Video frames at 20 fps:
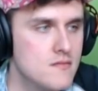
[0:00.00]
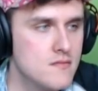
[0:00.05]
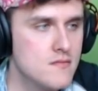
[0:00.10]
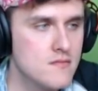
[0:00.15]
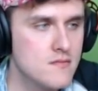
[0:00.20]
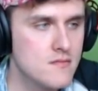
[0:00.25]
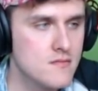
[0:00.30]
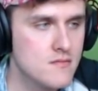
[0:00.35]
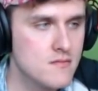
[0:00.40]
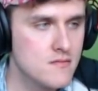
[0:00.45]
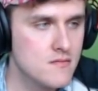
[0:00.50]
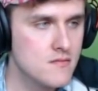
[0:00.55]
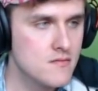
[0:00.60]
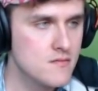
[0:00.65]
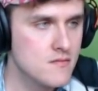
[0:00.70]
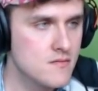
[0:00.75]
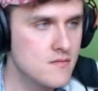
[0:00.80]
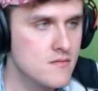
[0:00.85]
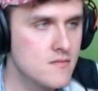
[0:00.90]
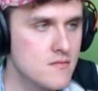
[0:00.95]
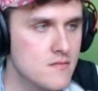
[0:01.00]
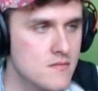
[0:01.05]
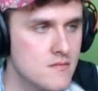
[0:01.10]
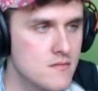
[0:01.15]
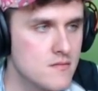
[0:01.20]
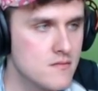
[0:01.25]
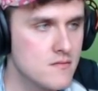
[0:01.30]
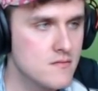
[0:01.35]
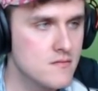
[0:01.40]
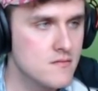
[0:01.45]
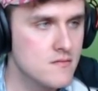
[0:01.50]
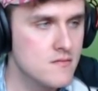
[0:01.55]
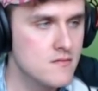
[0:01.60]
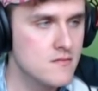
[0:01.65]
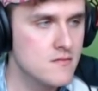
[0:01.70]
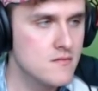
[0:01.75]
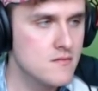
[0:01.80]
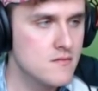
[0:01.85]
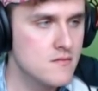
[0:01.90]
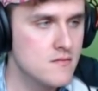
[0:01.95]

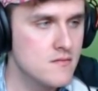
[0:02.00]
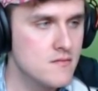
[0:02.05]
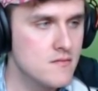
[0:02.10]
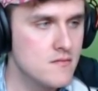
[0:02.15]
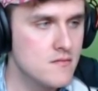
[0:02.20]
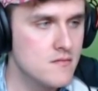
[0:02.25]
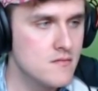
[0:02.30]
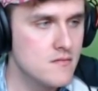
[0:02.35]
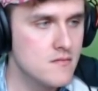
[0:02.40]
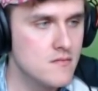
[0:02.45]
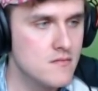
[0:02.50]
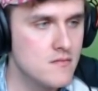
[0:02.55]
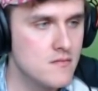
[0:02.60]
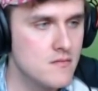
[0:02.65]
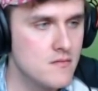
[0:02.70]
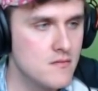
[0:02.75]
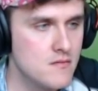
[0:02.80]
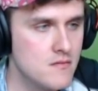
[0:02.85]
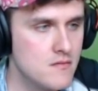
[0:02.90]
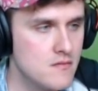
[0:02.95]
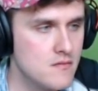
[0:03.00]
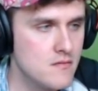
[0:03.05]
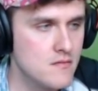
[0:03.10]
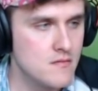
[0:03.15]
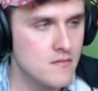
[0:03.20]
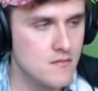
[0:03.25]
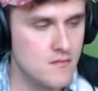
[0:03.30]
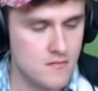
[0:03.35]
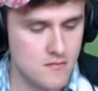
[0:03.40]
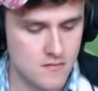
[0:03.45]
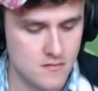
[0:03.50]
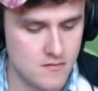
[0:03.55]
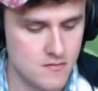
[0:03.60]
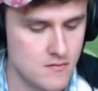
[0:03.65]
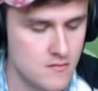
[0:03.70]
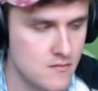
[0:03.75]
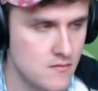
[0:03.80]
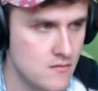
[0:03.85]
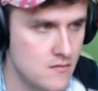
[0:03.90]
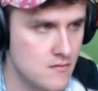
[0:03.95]

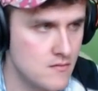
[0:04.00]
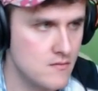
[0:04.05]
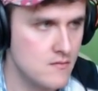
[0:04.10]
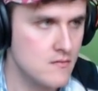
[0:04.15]
(not speaking)